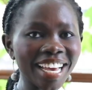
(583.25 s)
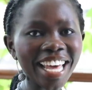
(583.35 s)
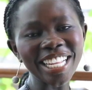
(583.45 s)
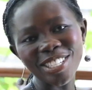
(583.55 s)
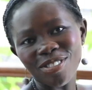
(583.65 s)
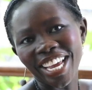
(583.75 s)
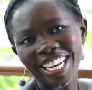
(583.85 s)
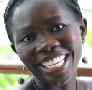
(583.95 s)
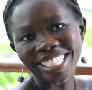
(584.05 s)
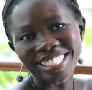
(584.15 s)
And it's
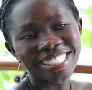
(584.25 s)
raining.